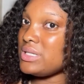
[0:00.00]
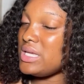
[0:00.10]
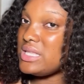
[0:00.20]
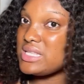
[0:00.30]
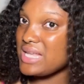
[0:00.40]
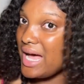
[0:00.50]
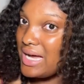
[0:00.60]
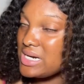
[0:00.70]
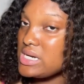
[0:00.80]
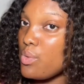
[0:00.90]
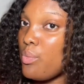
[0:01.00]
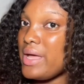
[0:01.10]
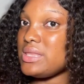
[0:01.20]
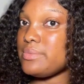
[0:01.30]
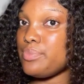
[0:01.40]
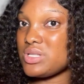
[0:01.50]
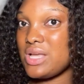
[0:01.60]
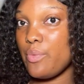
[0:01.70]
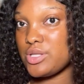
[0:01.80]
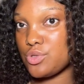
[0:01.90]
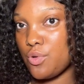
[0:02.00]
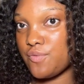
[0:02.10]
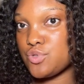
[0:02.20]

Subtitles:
in his hand when the buzzer went off,